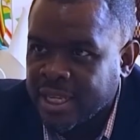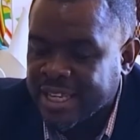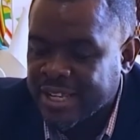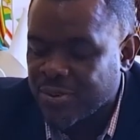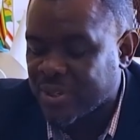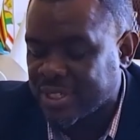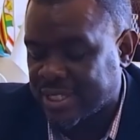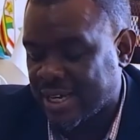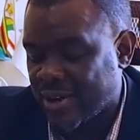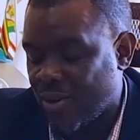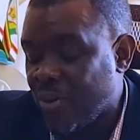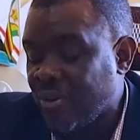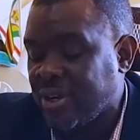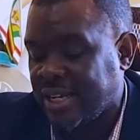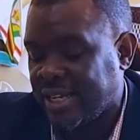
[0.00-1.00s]
He was the
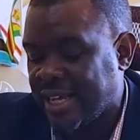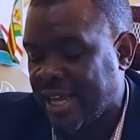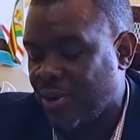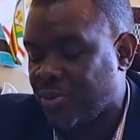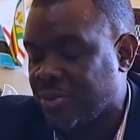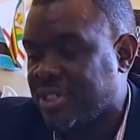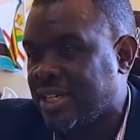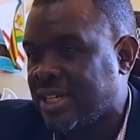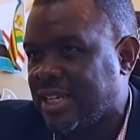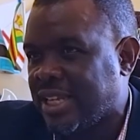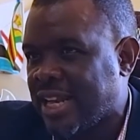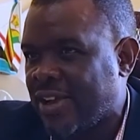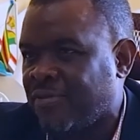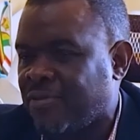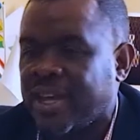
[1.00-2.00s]
only guy who did
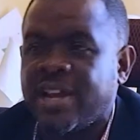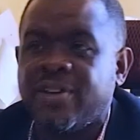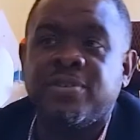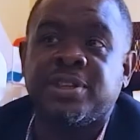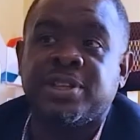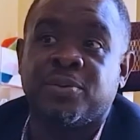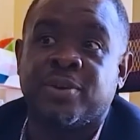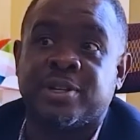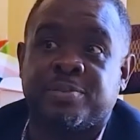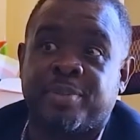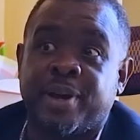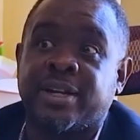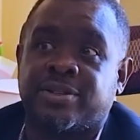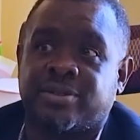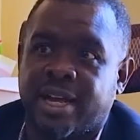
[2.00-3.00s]
live. Everything was
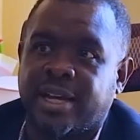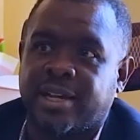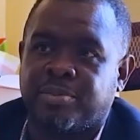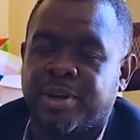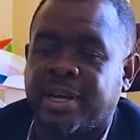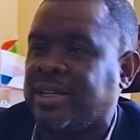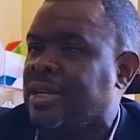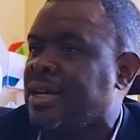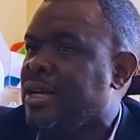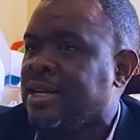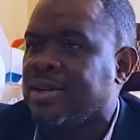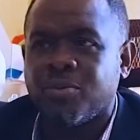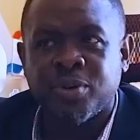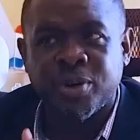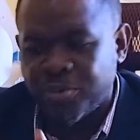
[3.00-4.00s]
backtracked,
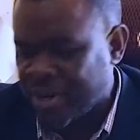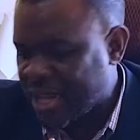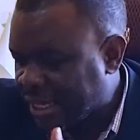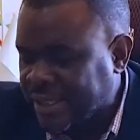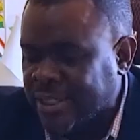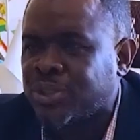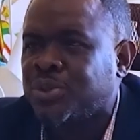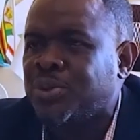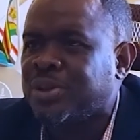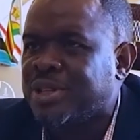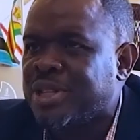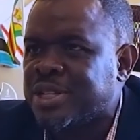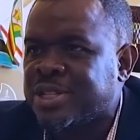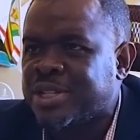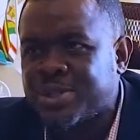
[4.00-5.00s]
man. We understood
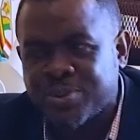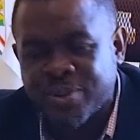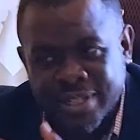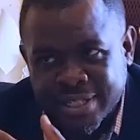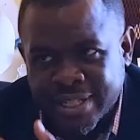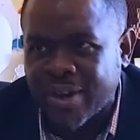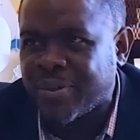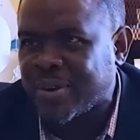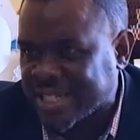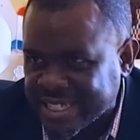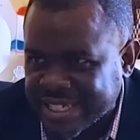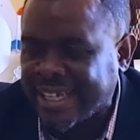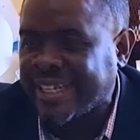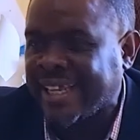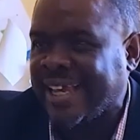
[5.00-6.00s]
this. This was our
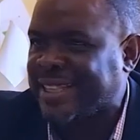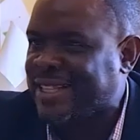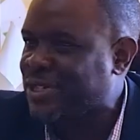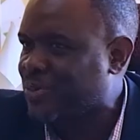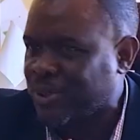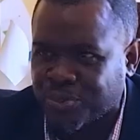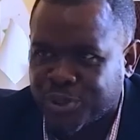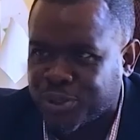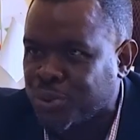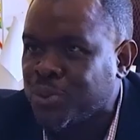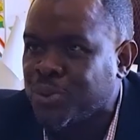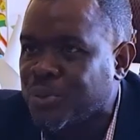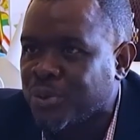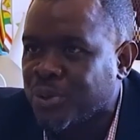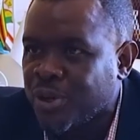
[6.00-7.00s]
DNA. This is what we
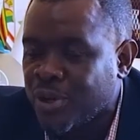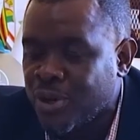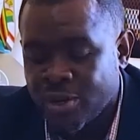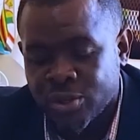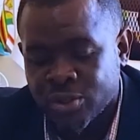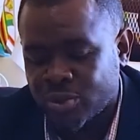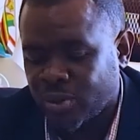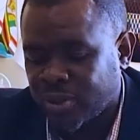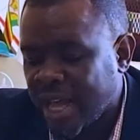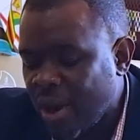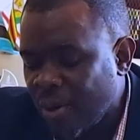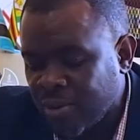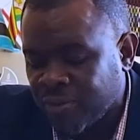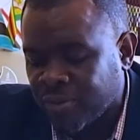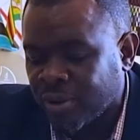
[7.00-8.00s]
do. So
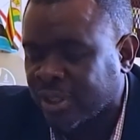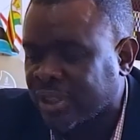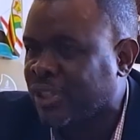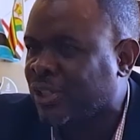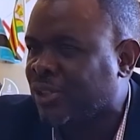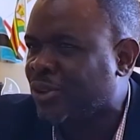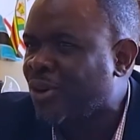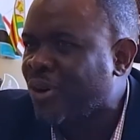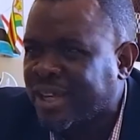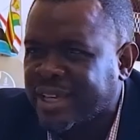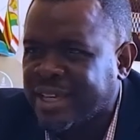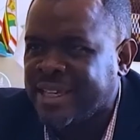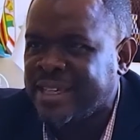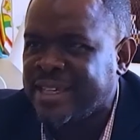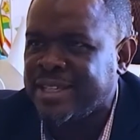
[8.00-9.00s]
now we've got the
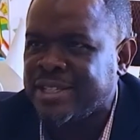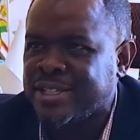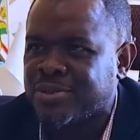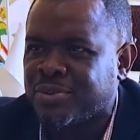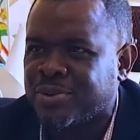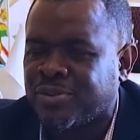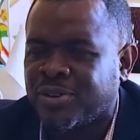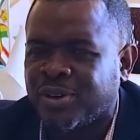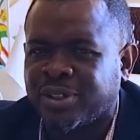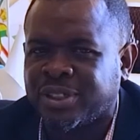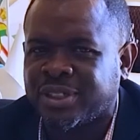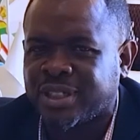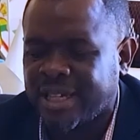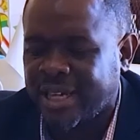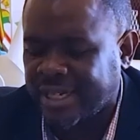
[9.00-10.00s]
Rockies, we've got
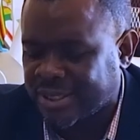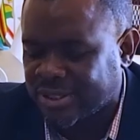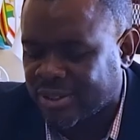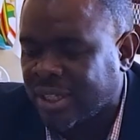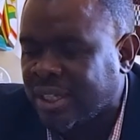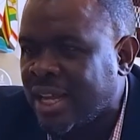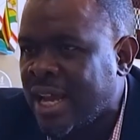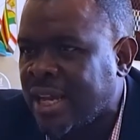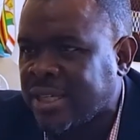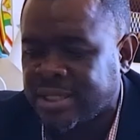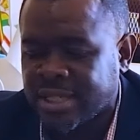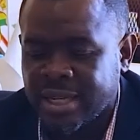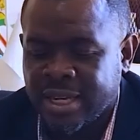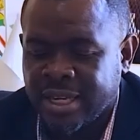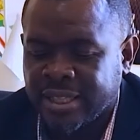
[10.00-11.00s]
Extra Large,
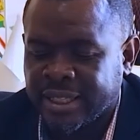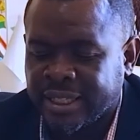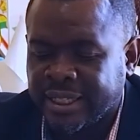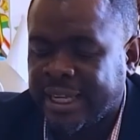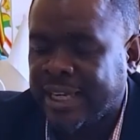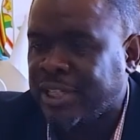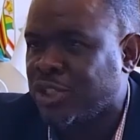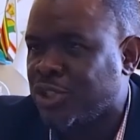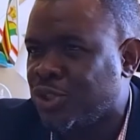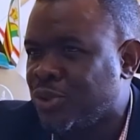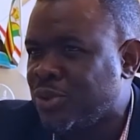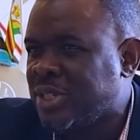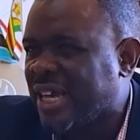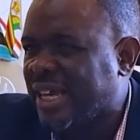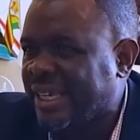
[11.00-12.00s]
the late
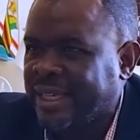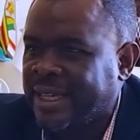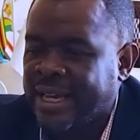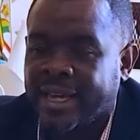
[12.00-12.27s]
Judah E.